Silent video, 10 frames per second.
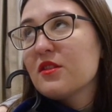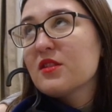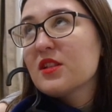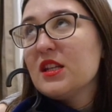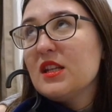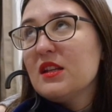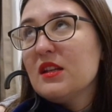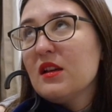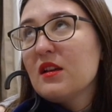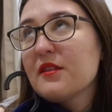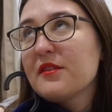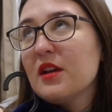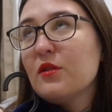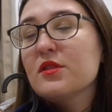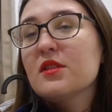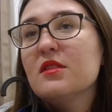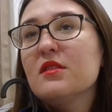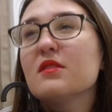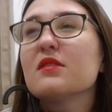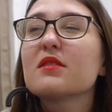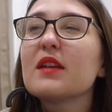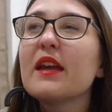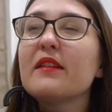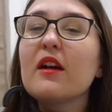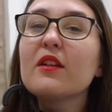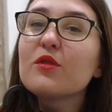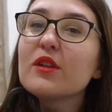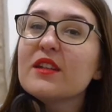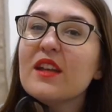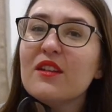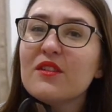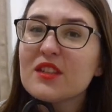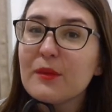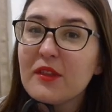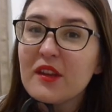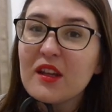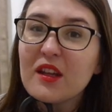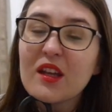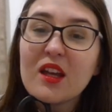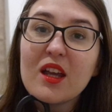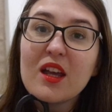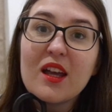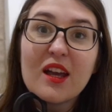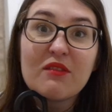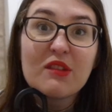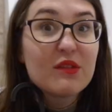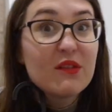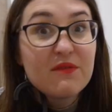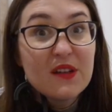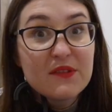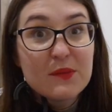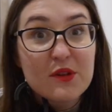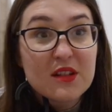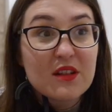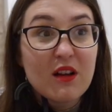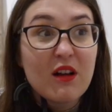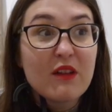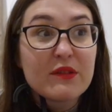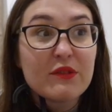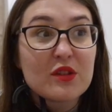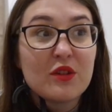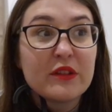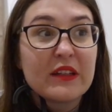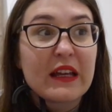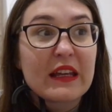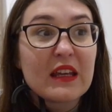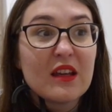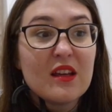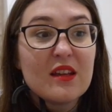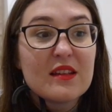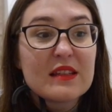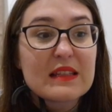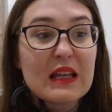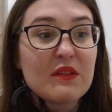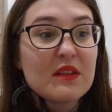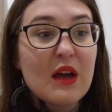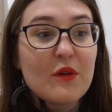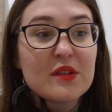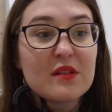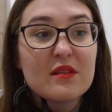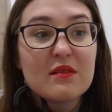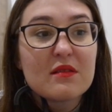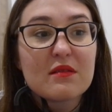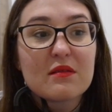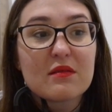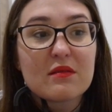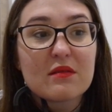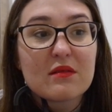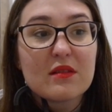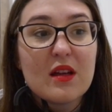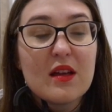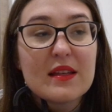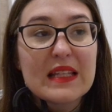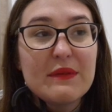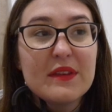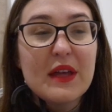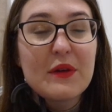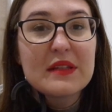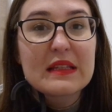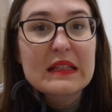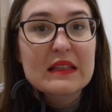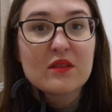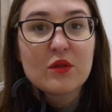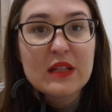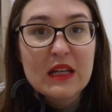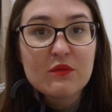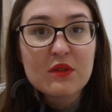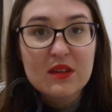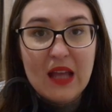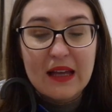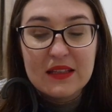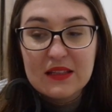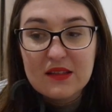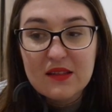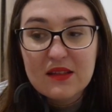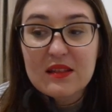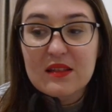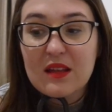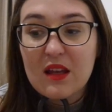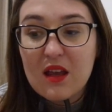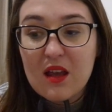13,800 yen or something. And with 50% off, it was only like 7,600 yen with taxes.